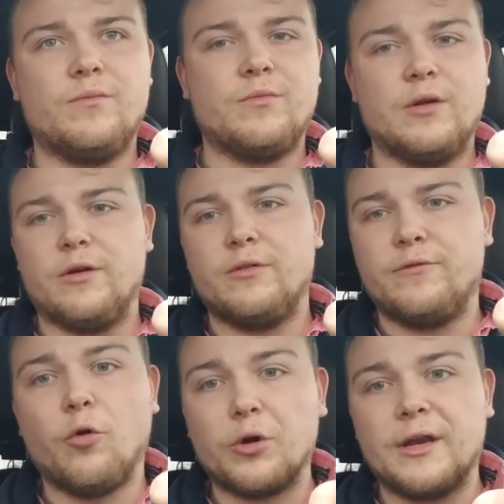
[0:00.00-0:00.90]
the
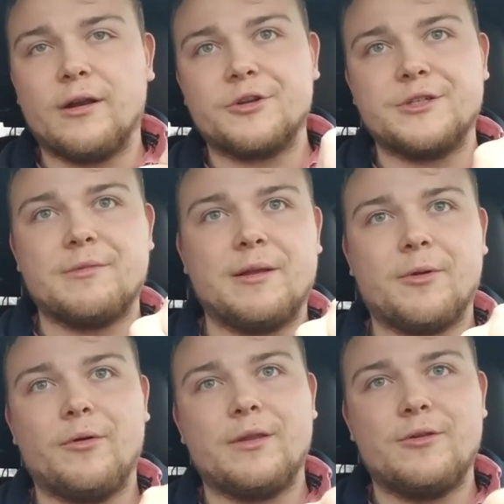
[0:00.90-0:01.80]
Ford dealership that I'm
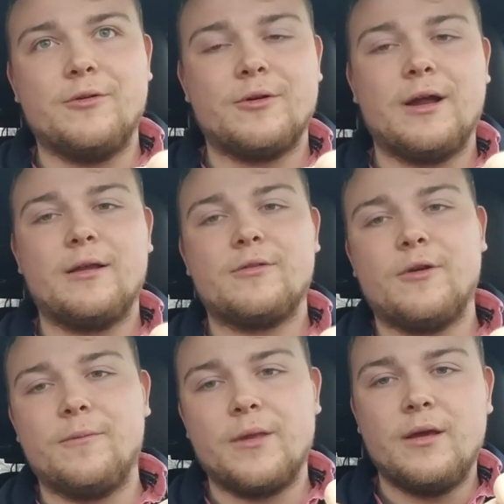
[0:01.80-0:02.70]
going to or not.
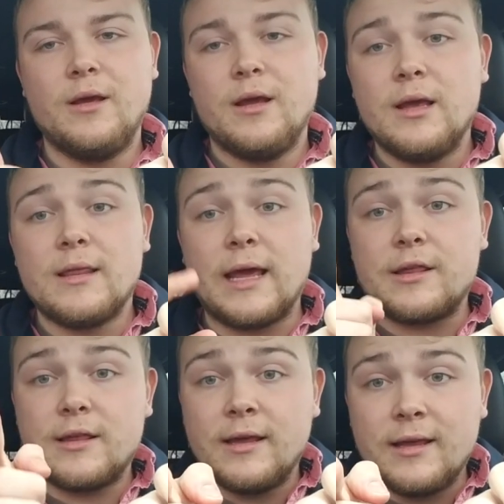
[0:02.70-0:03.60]
So thanks.